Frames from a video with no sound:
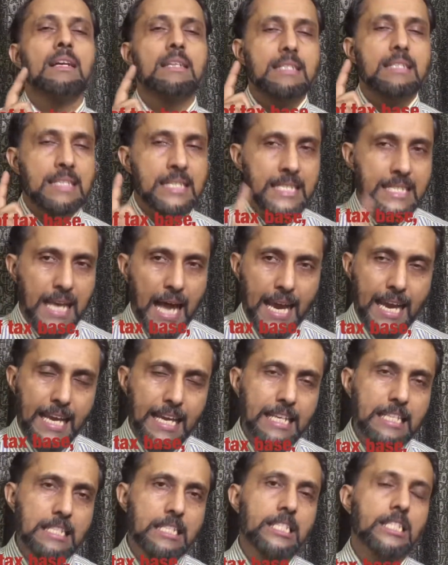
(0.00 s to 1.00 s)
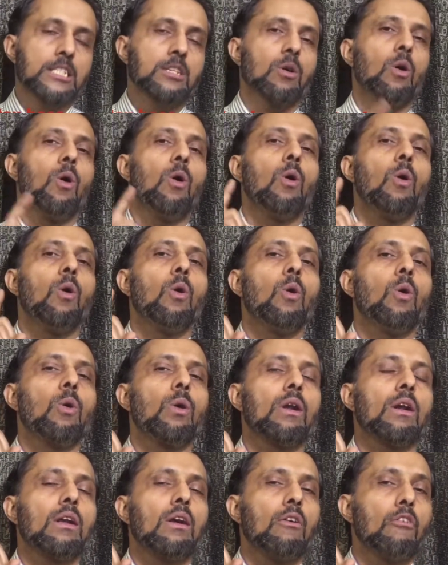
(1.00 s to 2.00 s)
size
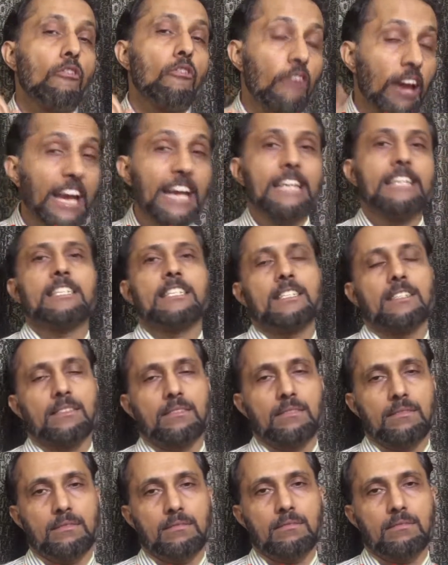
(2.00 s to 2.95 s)
or weights.